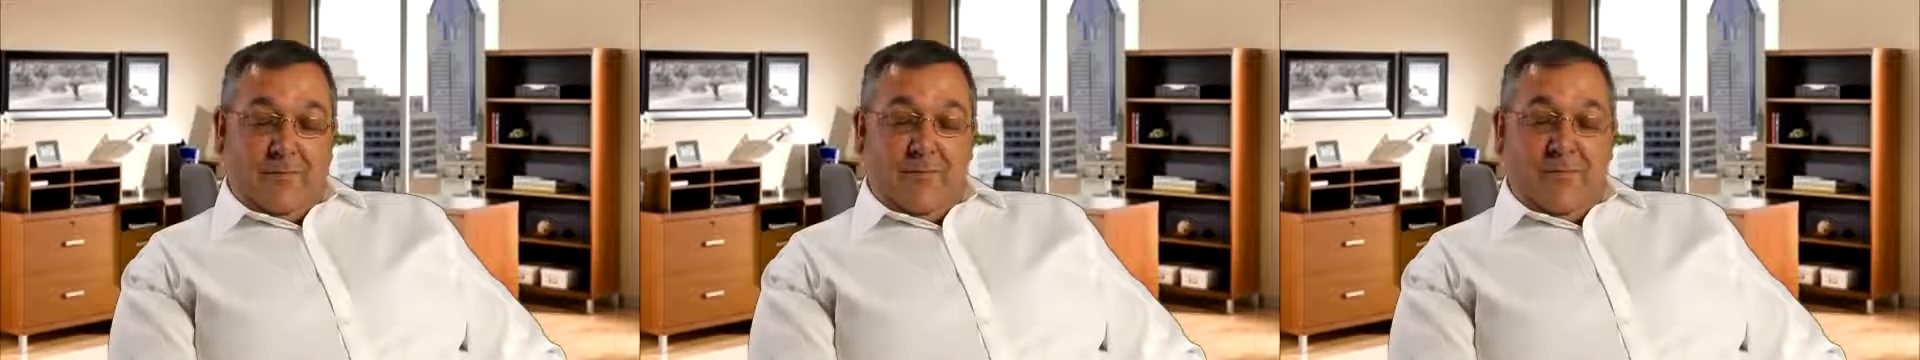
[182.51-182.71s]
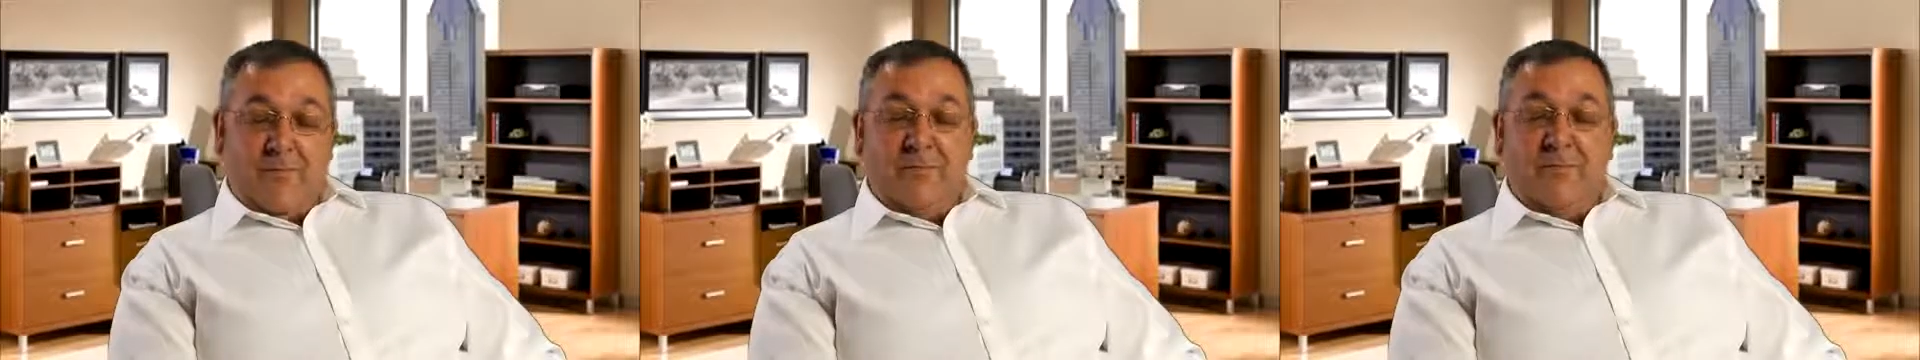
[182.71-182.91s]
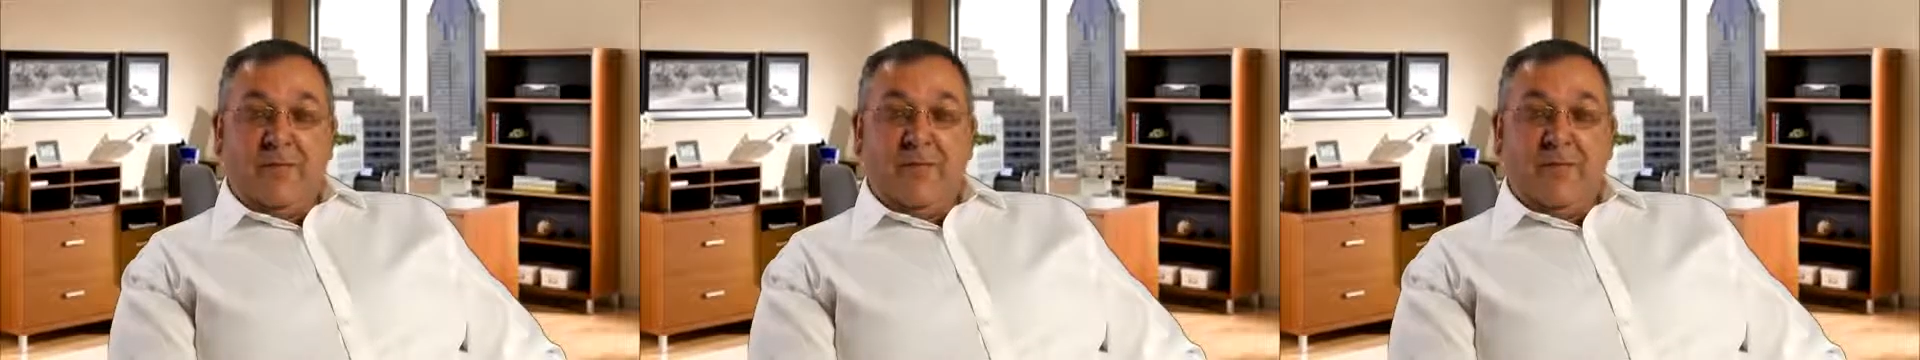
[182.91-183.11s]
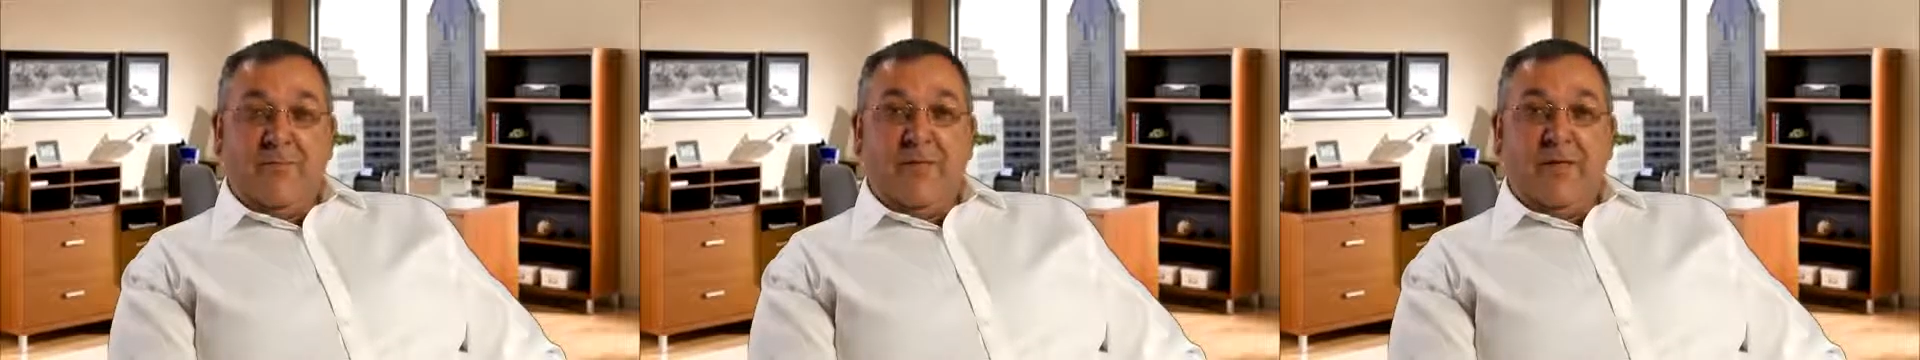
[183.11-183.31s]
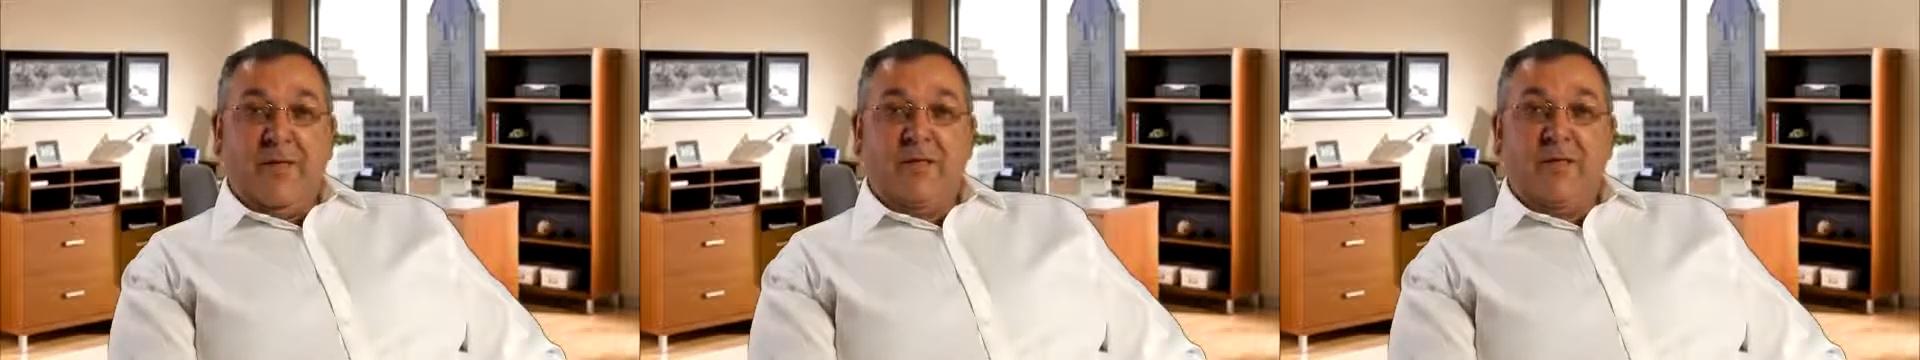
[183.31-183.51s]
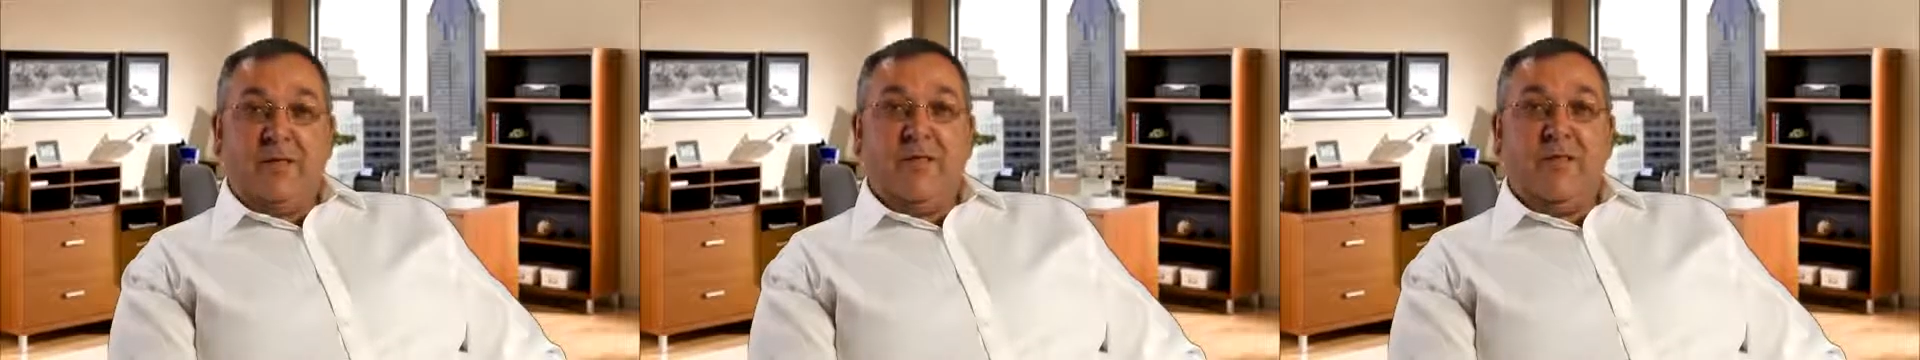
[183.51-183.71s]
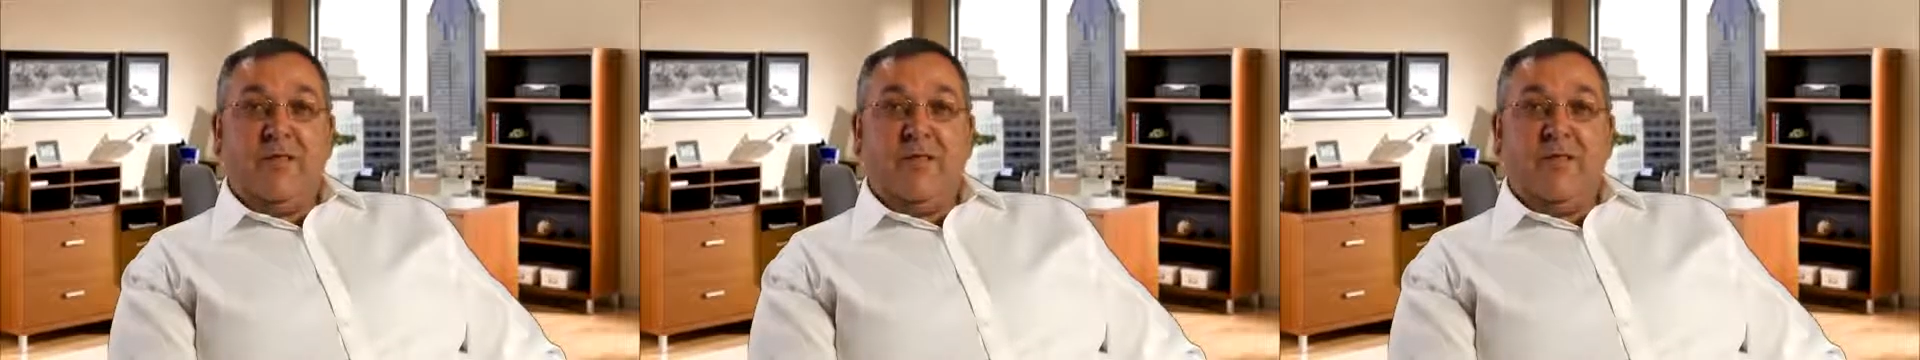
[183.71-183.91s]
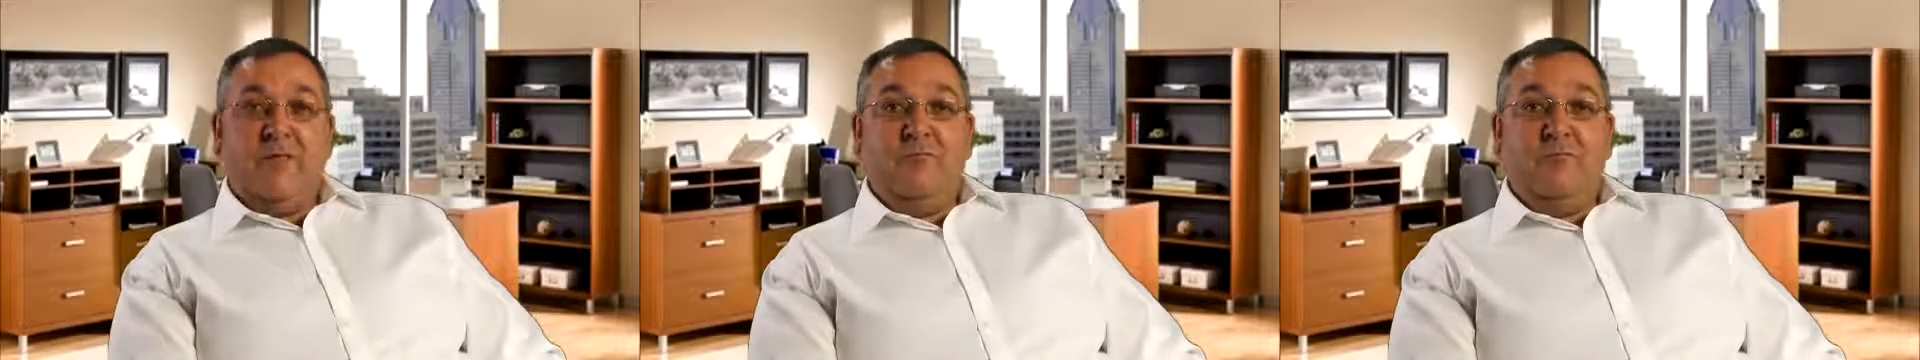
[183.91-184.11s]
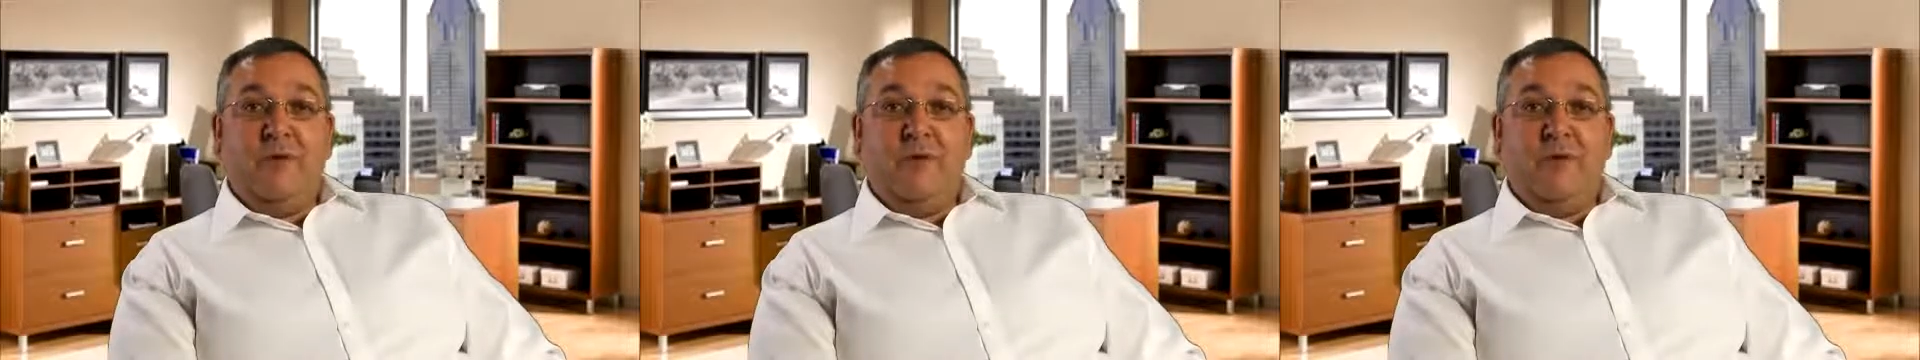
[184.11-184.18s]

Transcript: Some of the St Pancras is actually